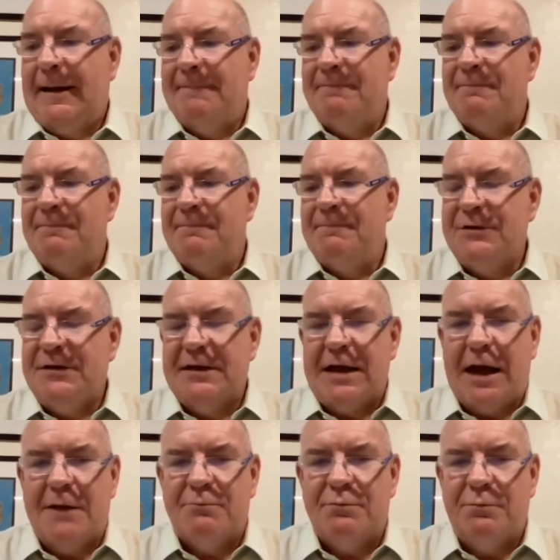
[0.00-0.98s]
Losing
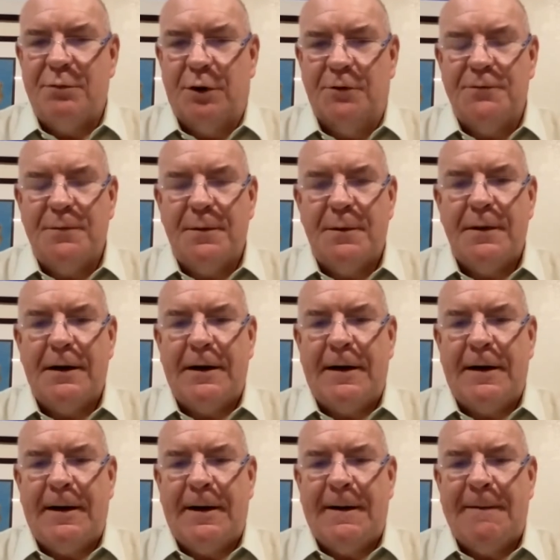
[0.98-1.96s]
that boat
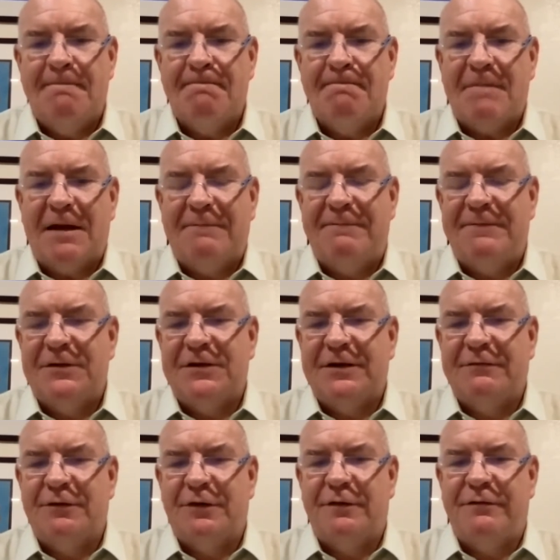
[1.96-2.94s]
and fishing
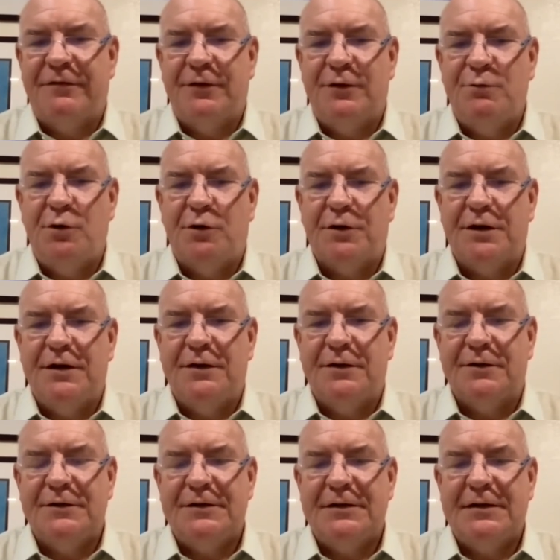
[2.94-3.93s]
for a few more
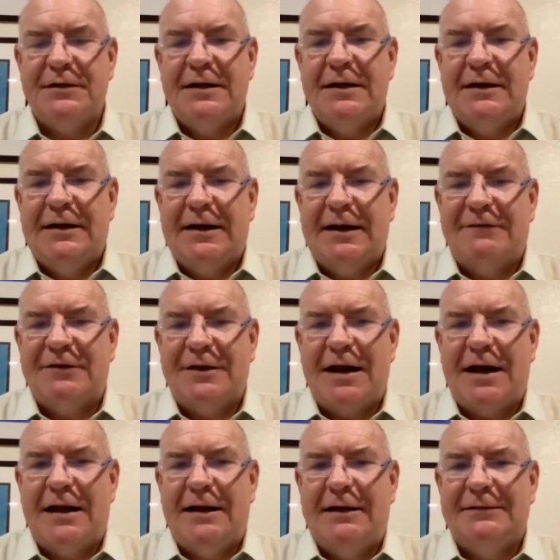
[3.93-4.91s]
years. After
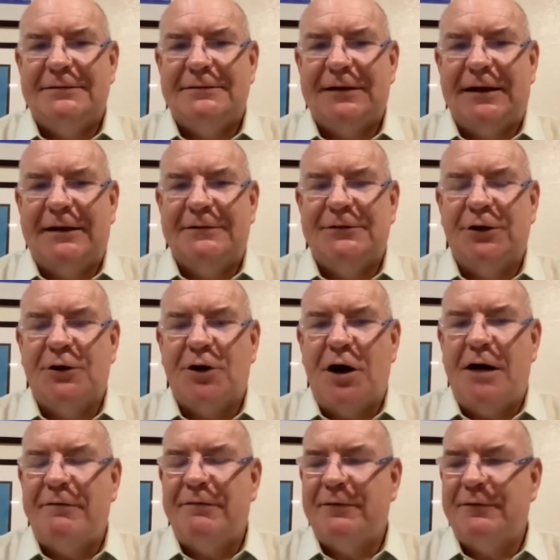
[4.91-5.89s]
that, I took
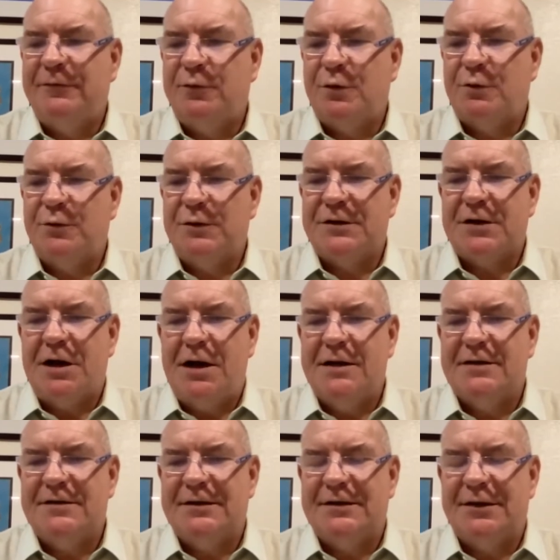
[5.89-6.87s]
off for
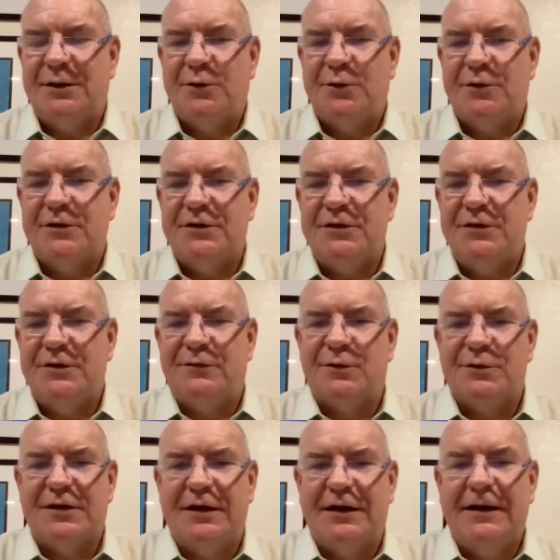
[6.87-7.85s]
Wisconsin to Lawrence
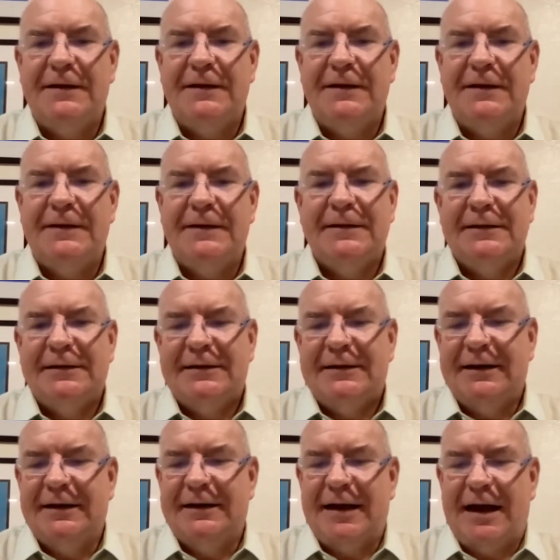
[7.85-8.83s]
University
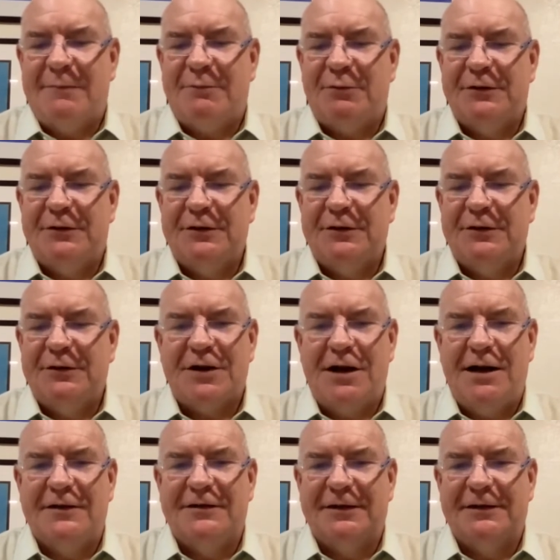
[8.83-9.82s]
in Appleton,
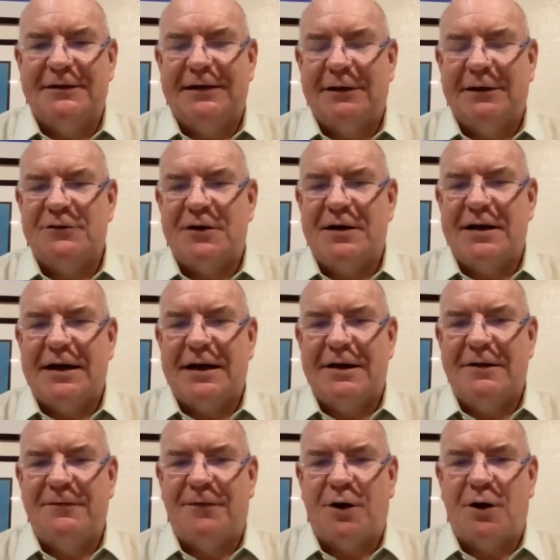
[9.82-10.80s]
Wisconsin. I was trying to get
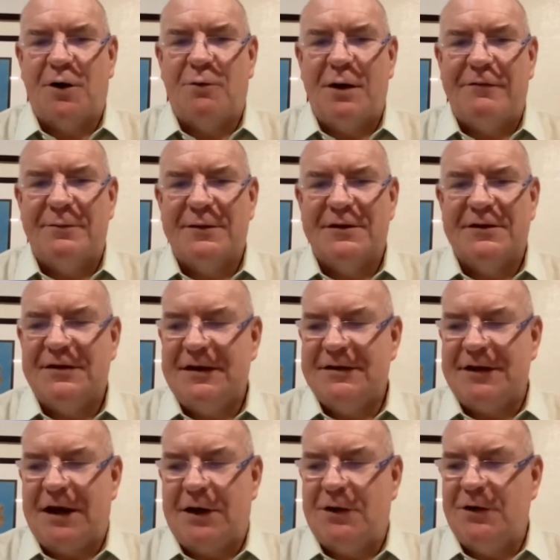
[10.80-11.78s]
as far away from the sea
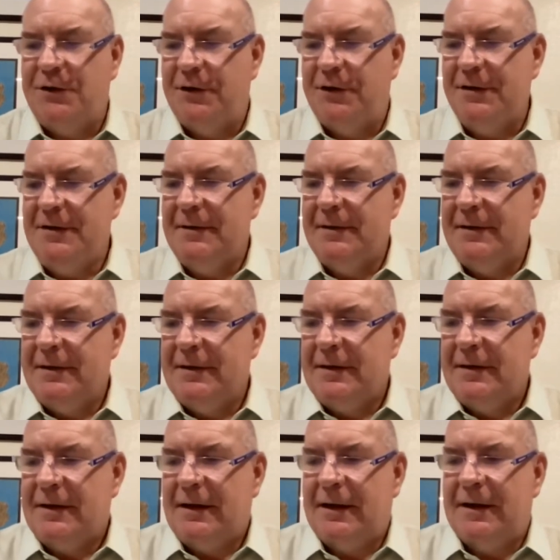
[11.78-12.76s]
as I could,
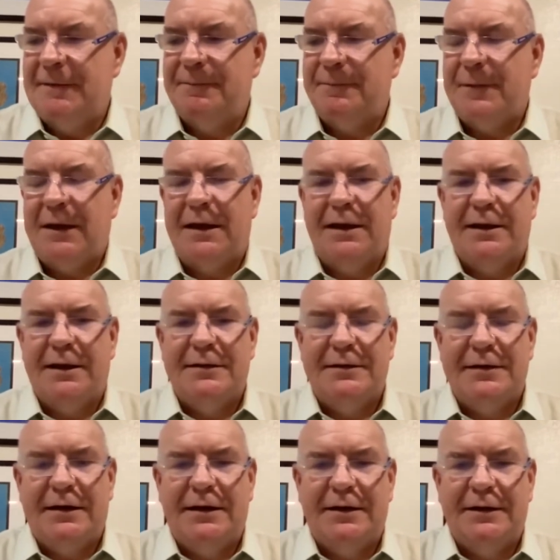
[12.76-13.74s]

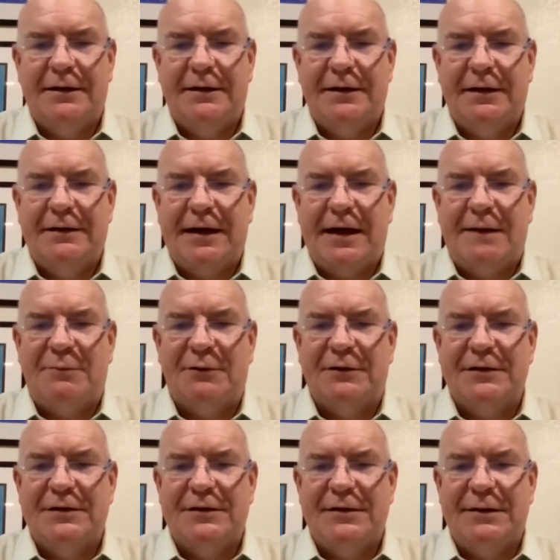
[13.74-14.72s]
and
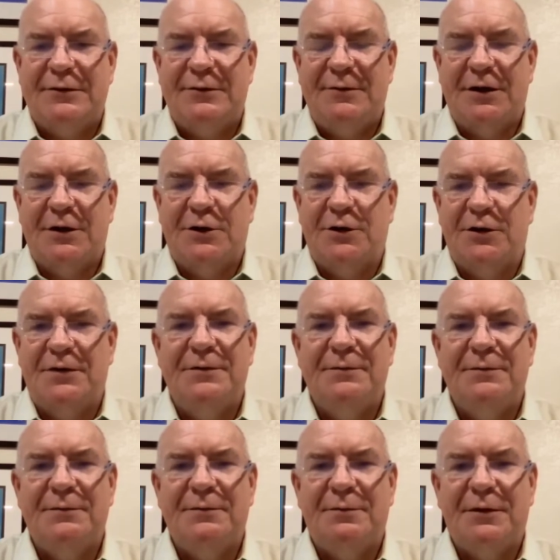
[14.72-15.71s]
Appleton seemed to be a good
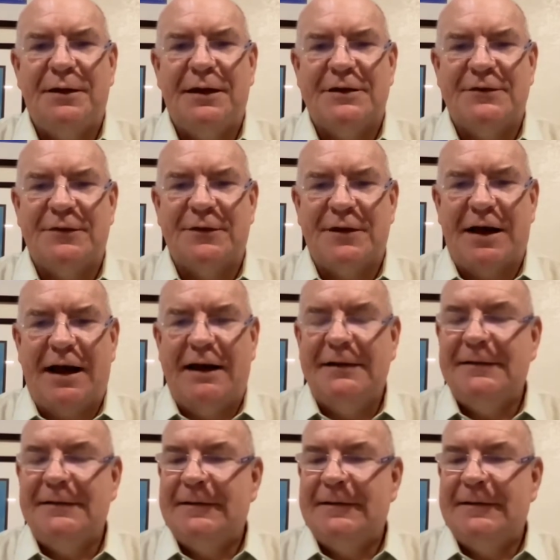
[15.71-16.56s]
place for that.